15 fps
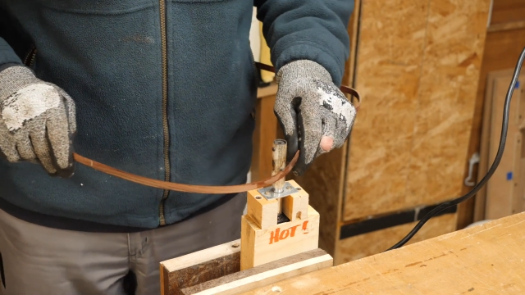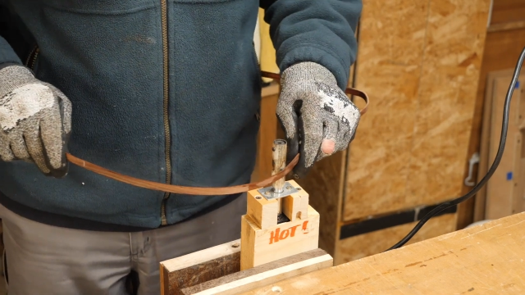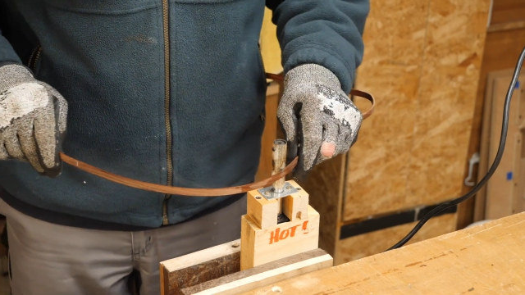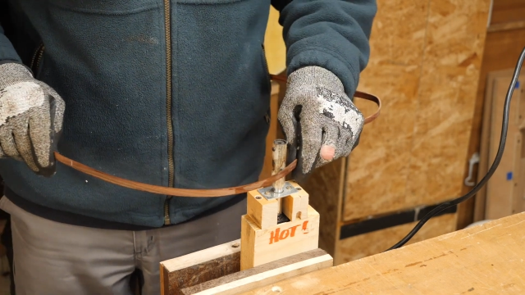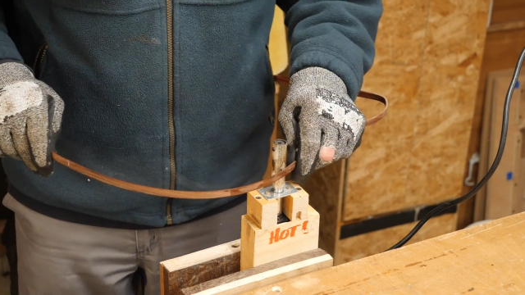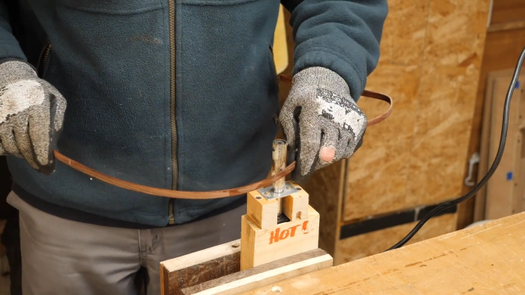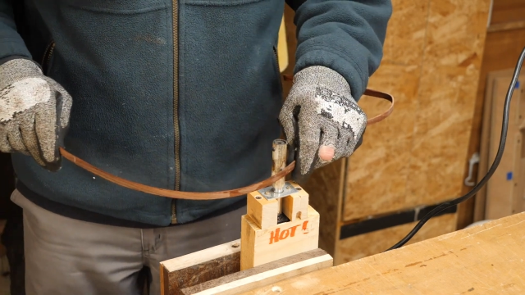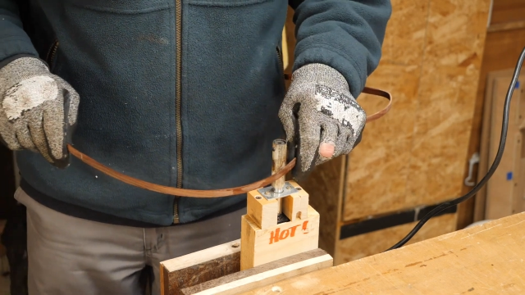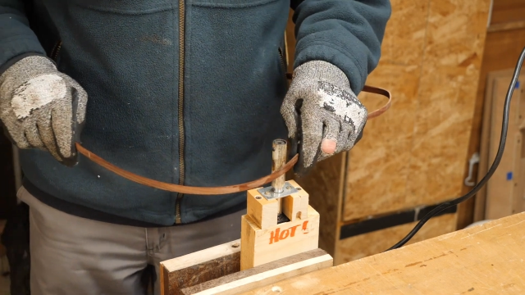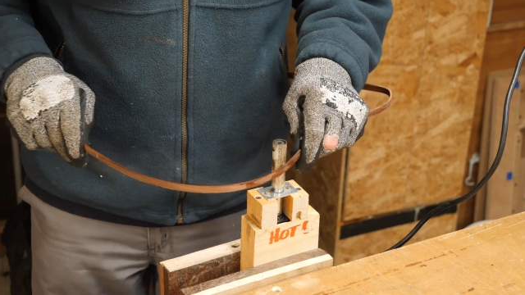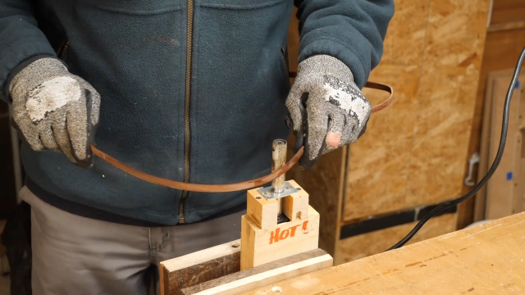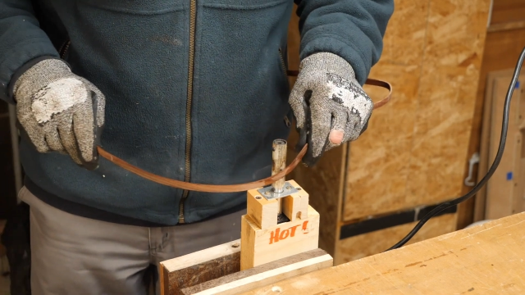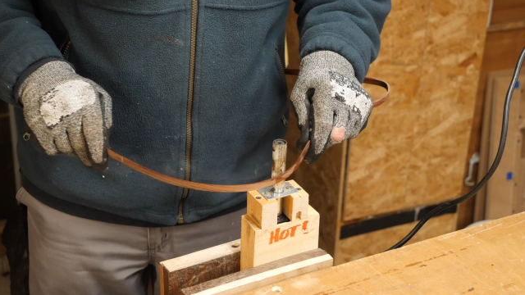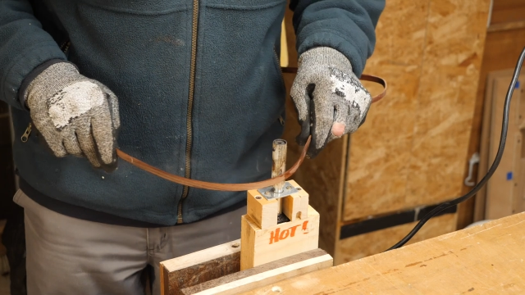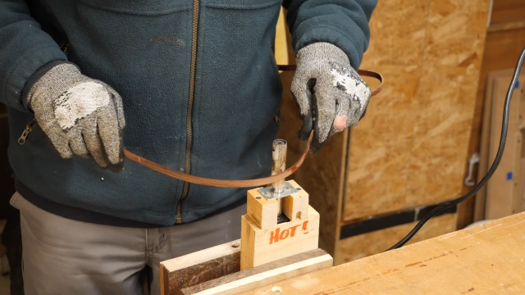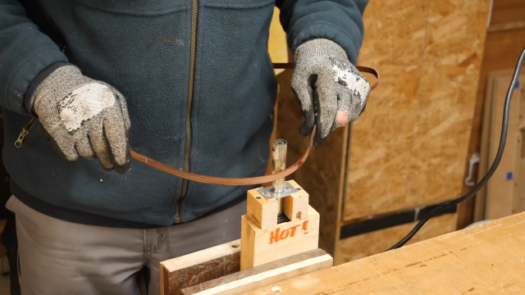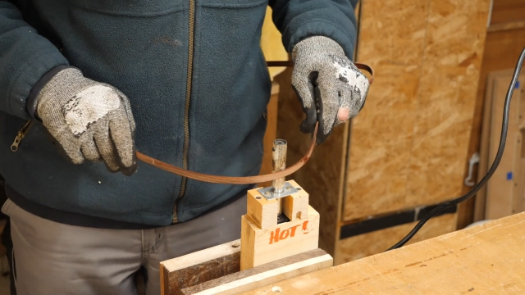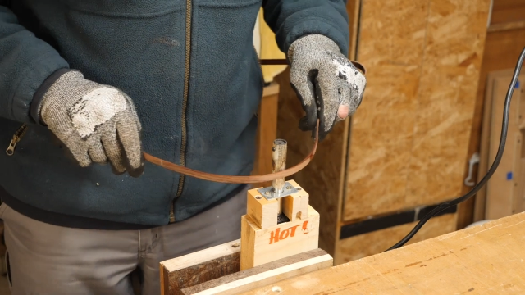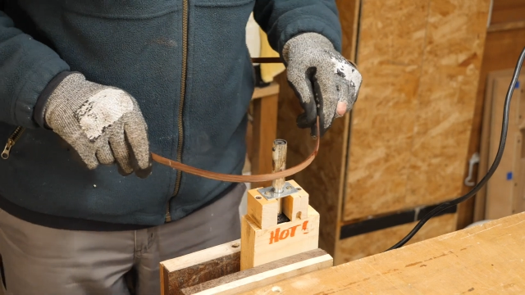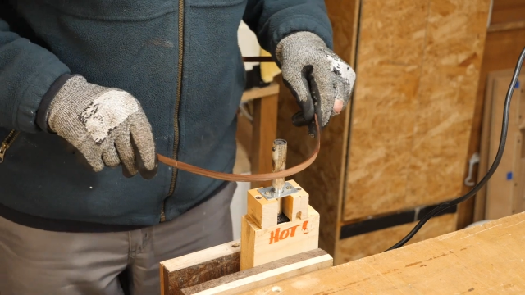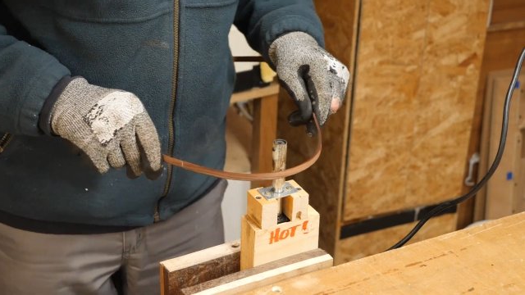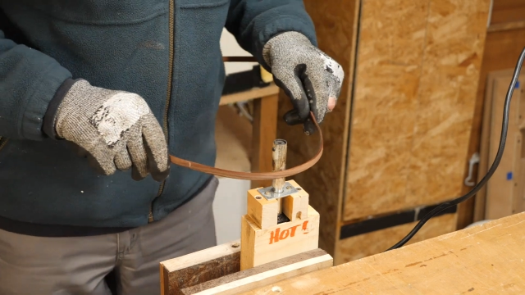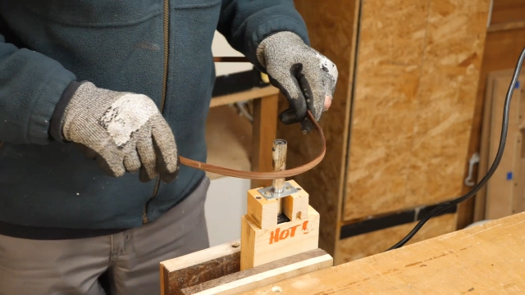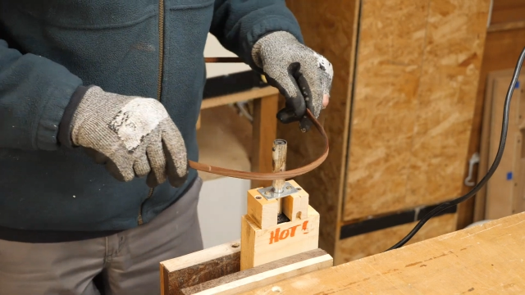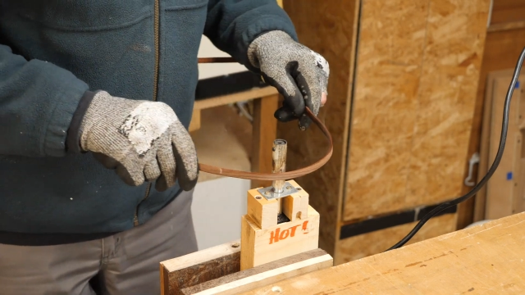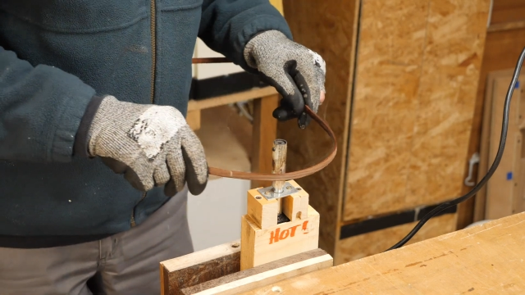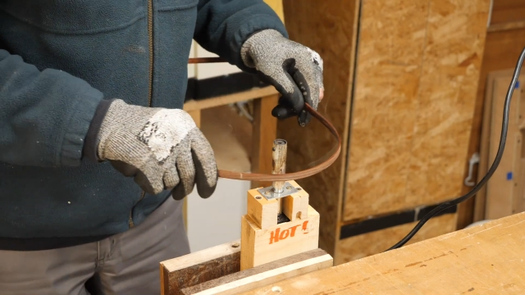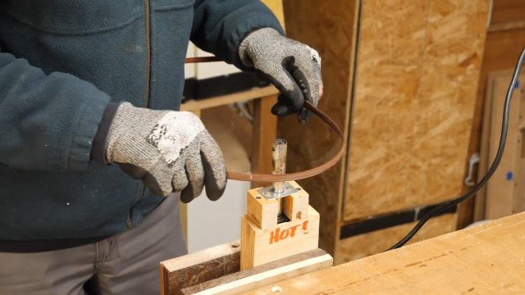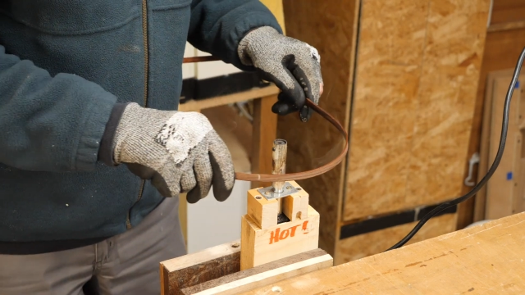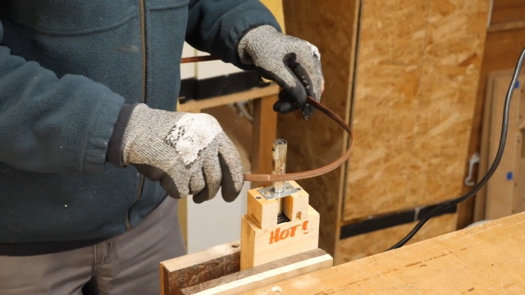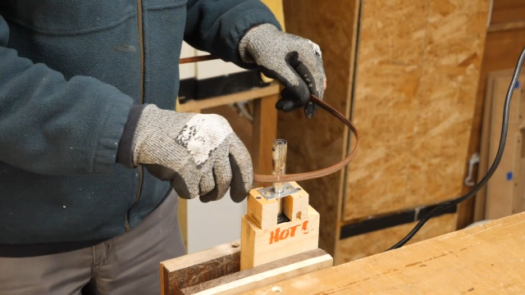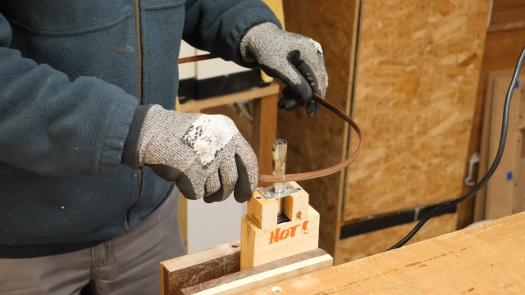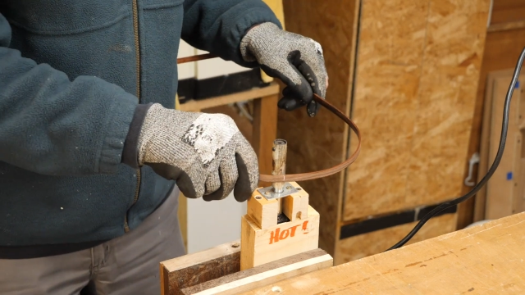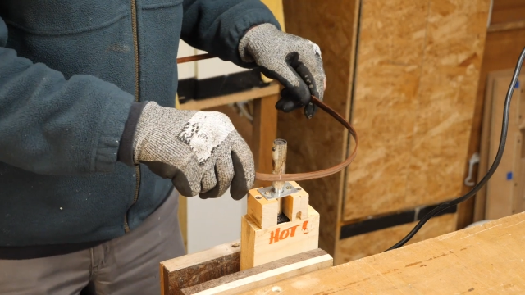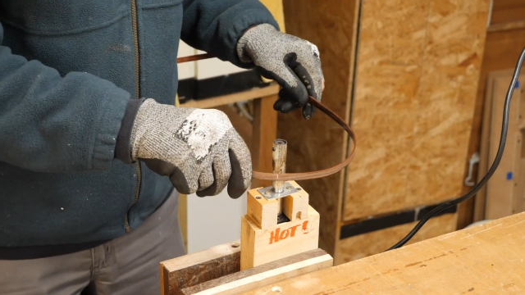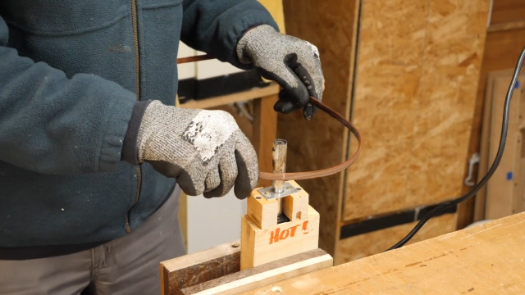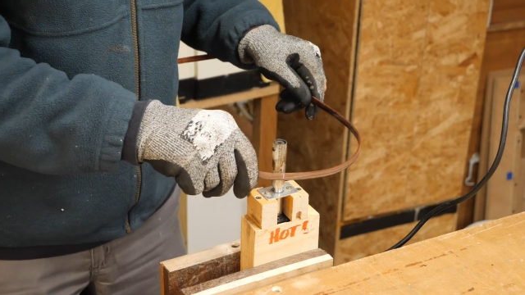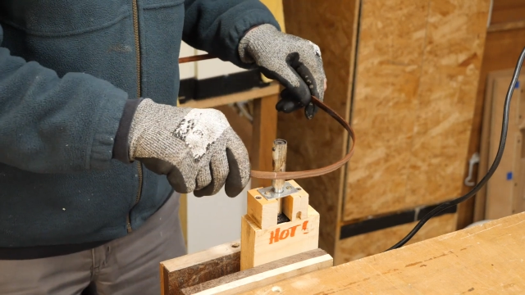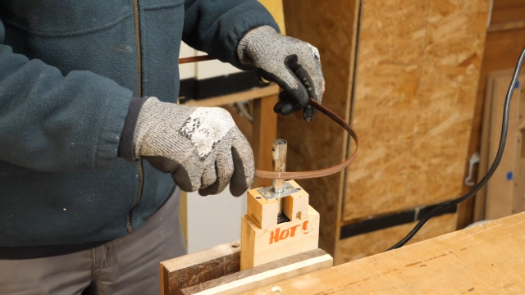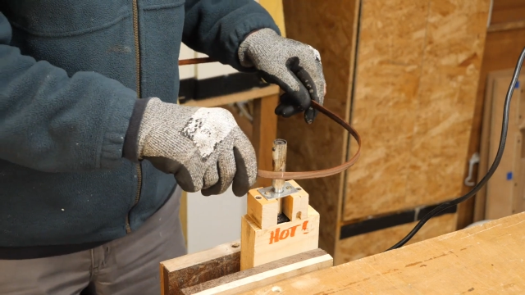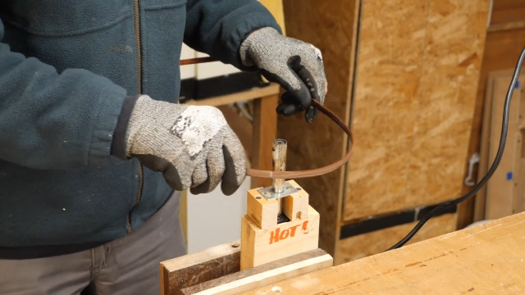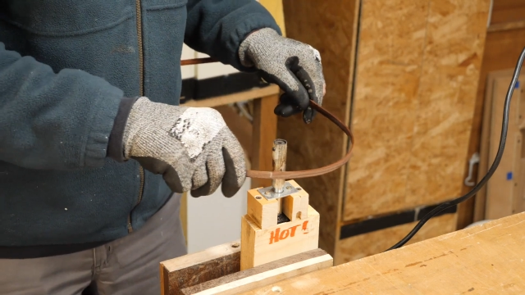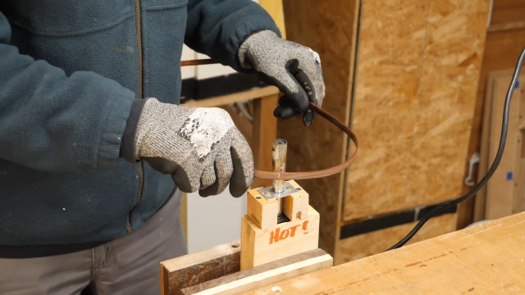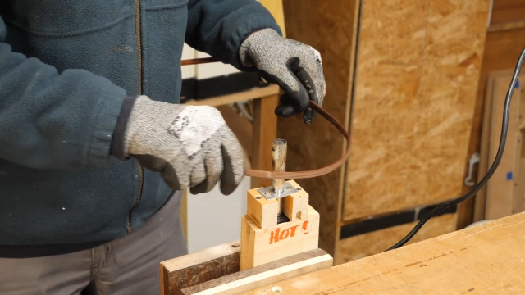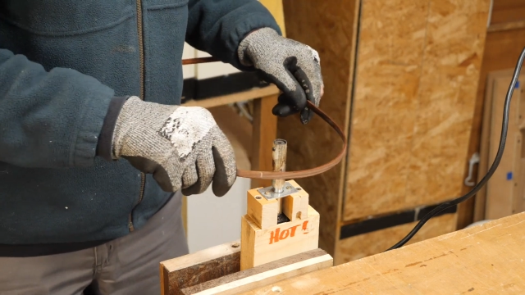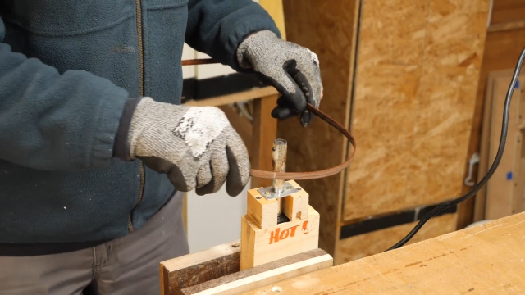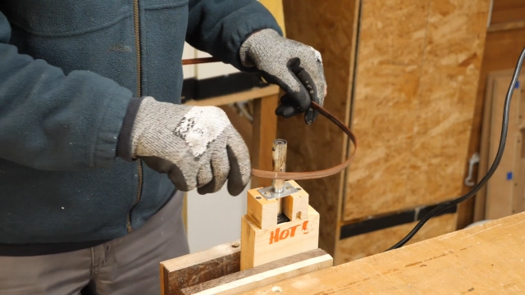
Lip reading: (no speaker visible)